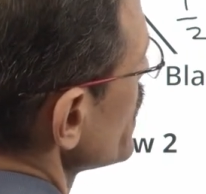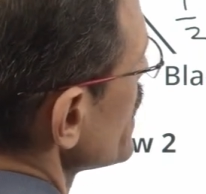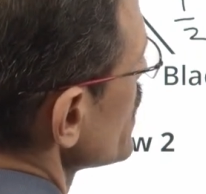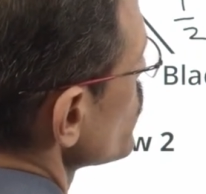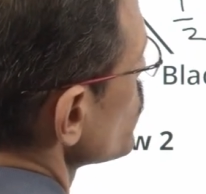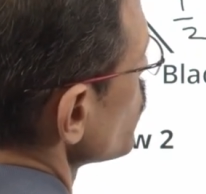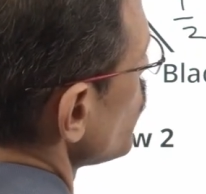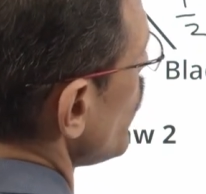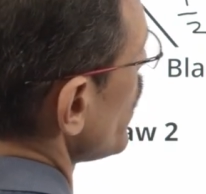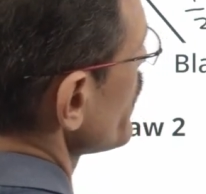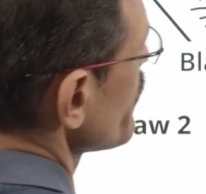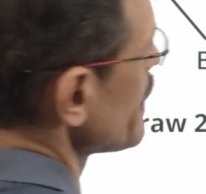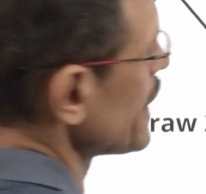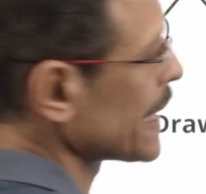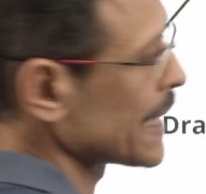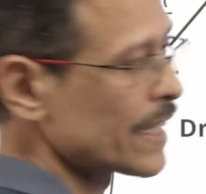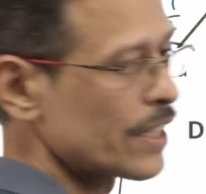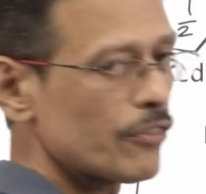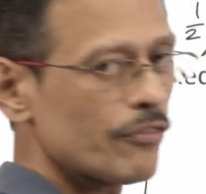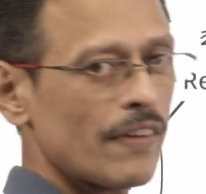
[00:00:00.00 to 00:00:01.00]
is what we
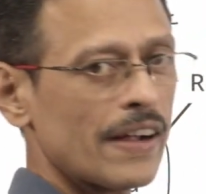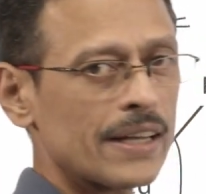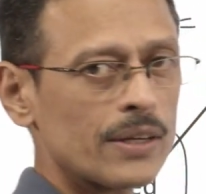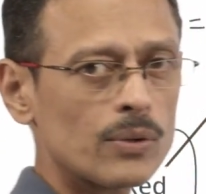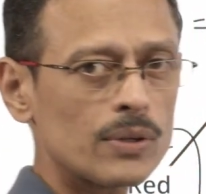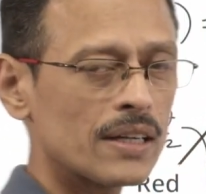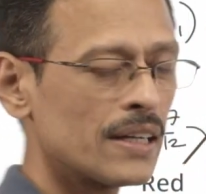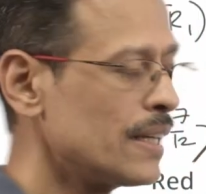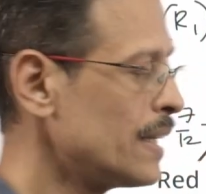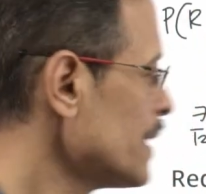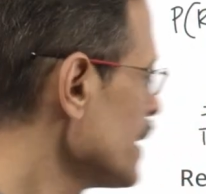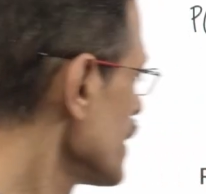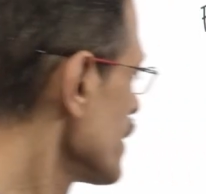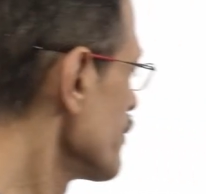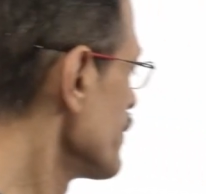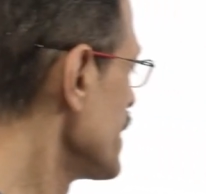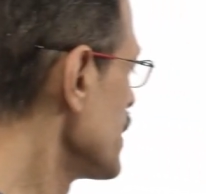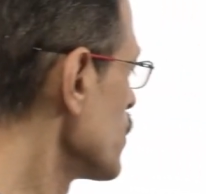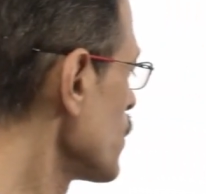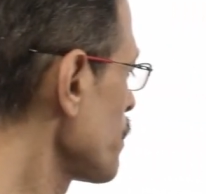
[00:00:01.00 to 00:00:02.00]
need to find out.
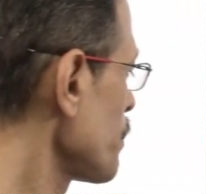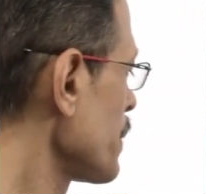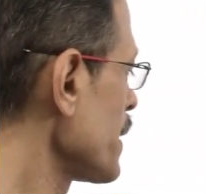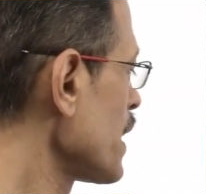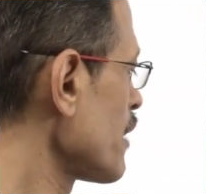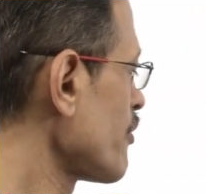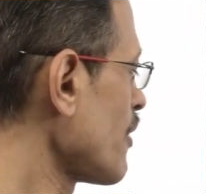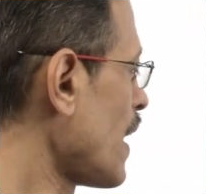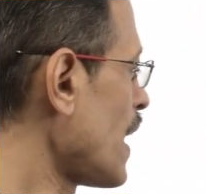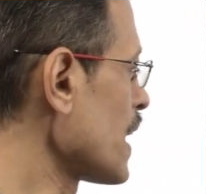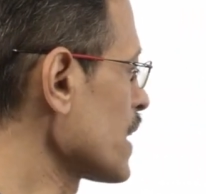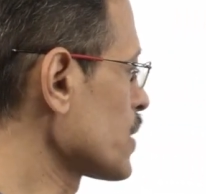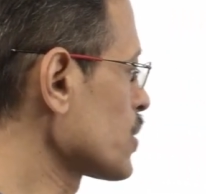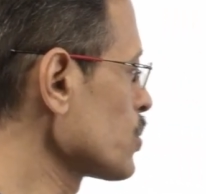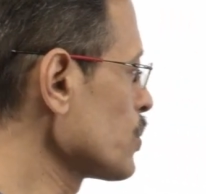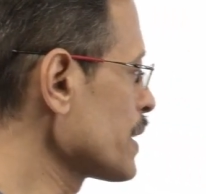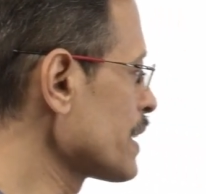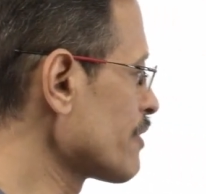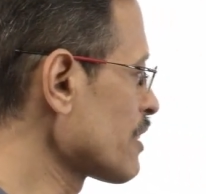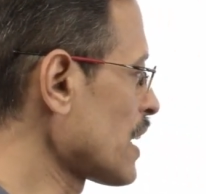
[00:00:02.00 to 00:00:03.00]
We know P of
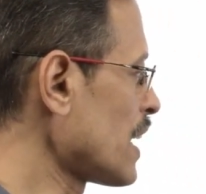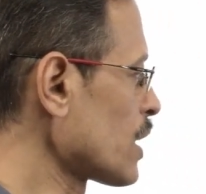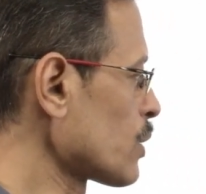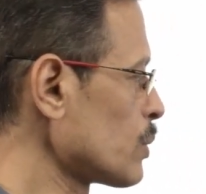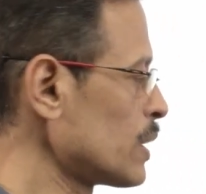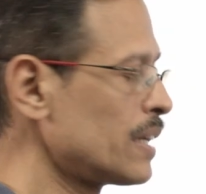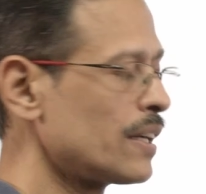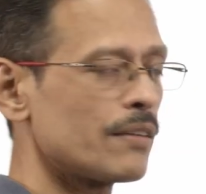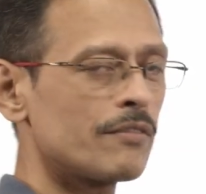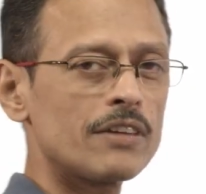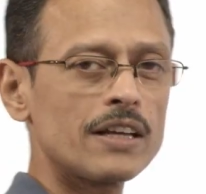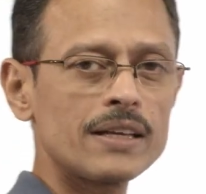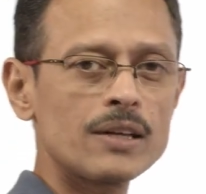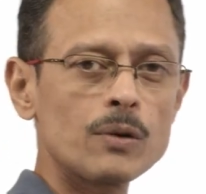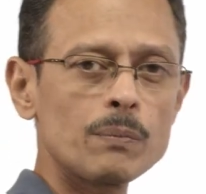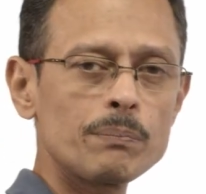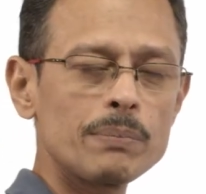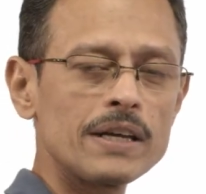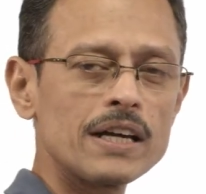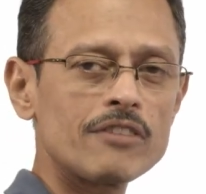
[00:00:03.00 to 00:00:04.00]
R2 given R1. We know
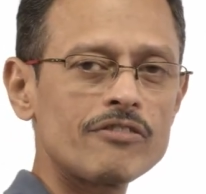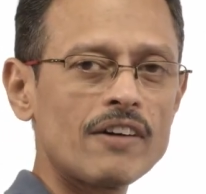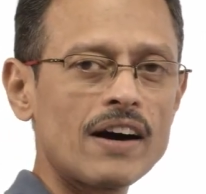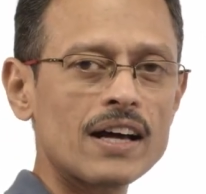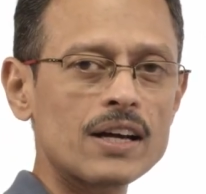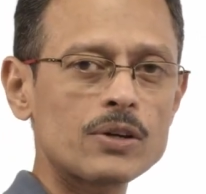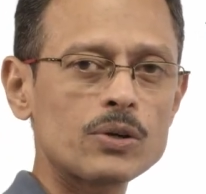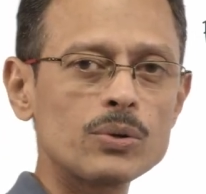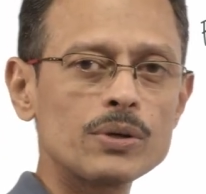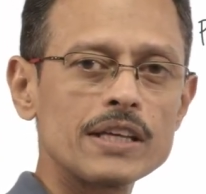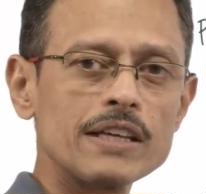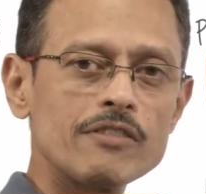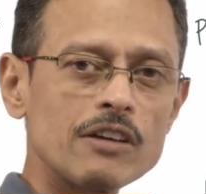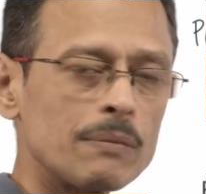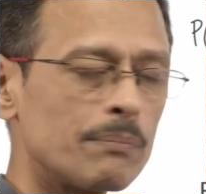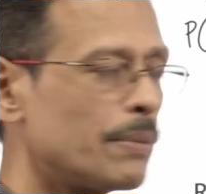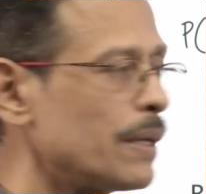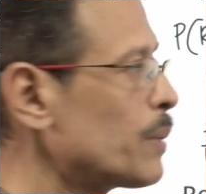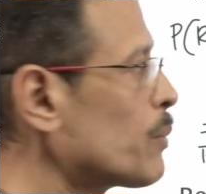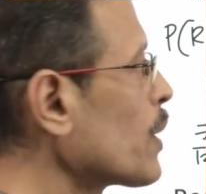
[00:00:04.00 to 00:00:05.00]
P of R2
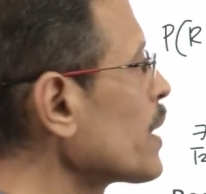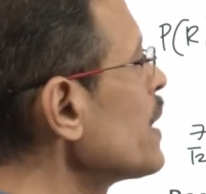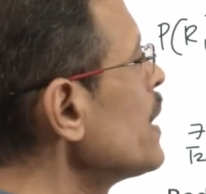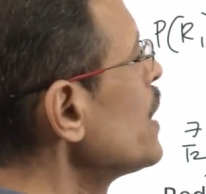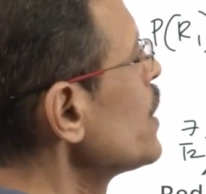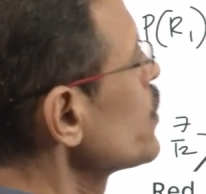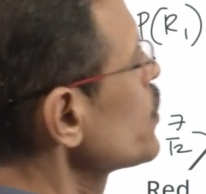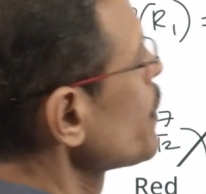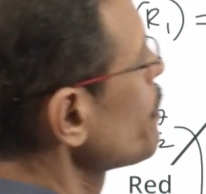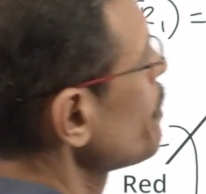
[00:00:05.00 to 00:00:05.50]
given B1. So